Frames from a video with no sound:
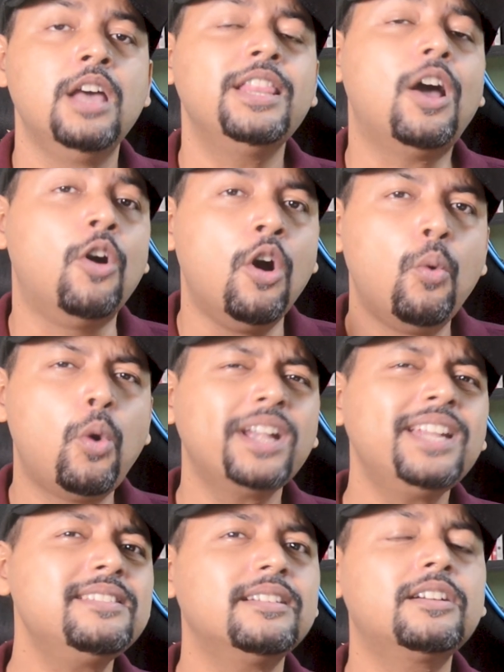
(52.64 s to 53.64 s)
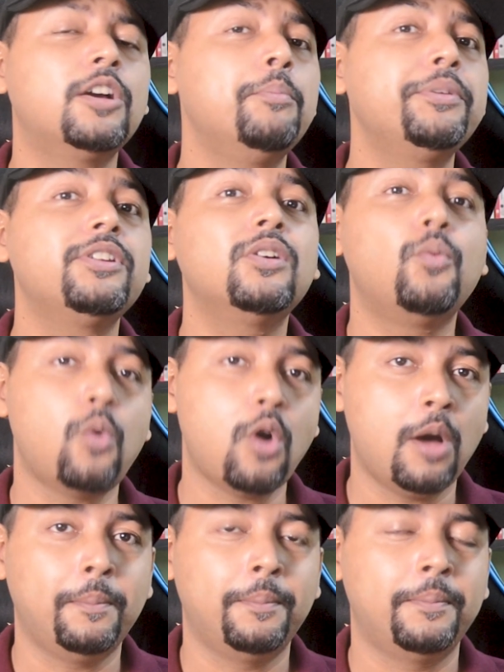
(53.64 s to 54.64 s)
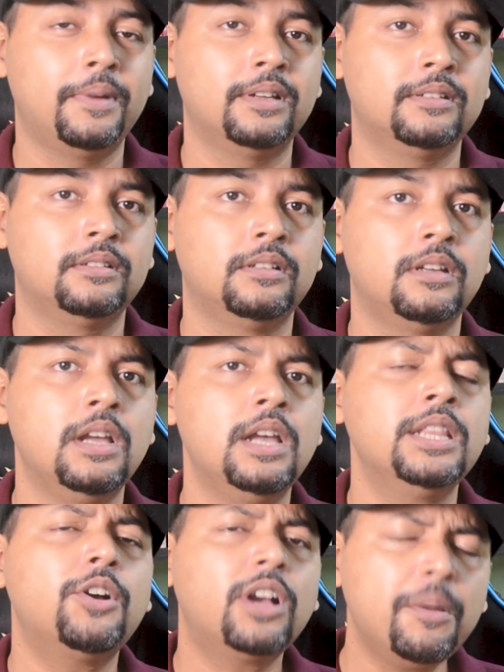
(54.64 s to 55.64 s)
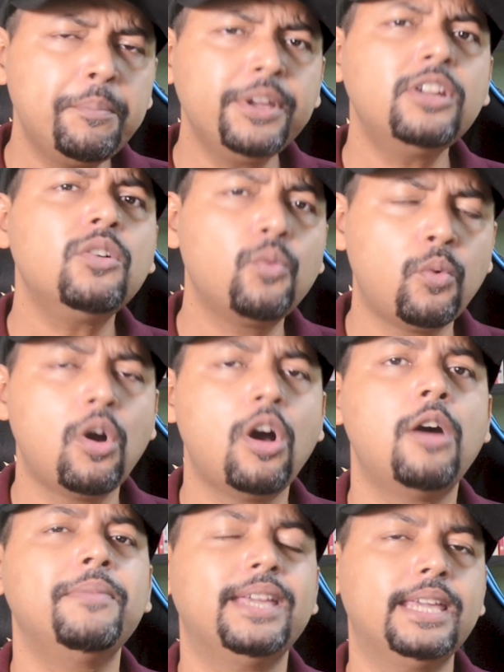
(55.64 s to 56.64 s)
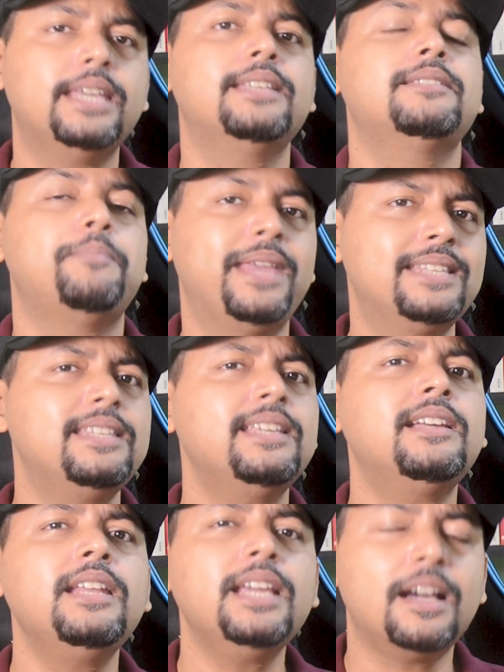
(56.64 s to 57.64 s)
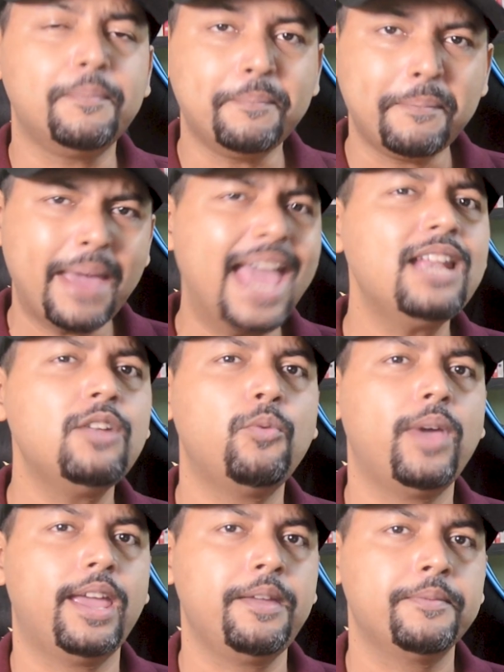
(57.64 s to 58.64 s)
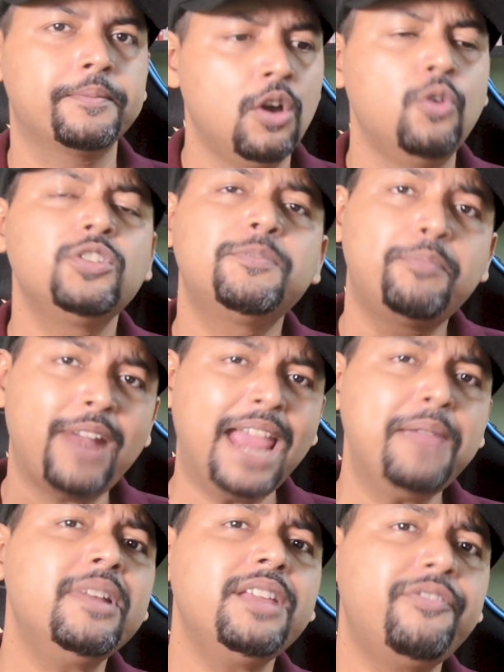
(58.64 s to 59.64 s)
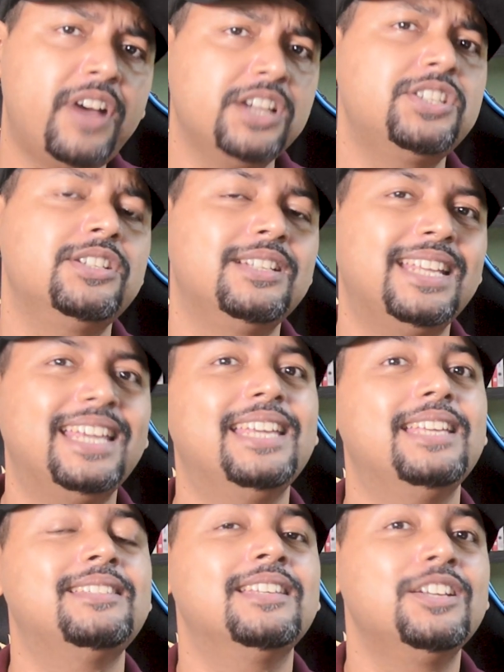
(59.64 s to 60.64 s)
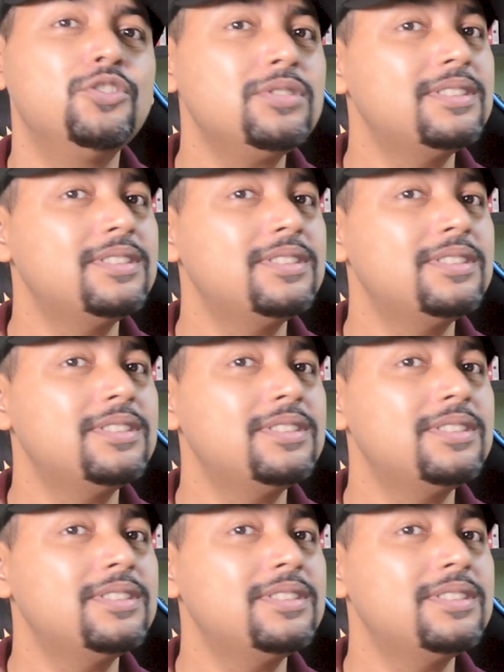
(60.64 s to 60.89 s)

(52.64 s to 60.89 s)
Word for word: Now, what is a computer worm? Now, computer worm is basically a malware whose primary function is to